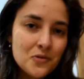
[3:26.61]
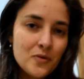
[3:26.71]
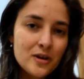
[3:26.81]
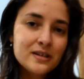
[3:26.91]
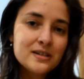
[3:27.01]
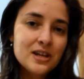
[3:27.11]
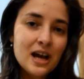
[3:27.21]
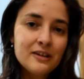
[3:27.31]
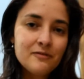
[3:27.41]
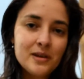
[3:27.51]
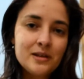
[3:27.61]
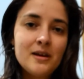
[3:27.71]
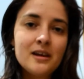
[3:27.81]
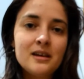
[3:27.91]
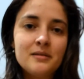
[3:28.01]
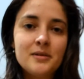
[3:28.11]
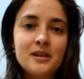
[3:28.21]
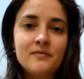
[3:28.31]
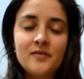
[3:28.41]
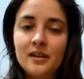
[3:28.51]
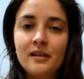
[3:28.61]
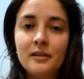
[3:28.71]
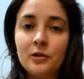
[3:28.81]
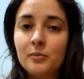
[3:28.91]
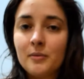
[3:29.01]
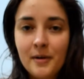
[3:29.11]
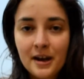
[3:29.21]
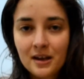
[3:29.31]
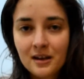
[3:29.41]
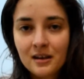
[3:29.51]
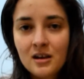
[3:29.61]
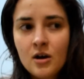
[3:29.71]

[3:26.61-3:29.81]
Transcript: which have been making me feel a little bit better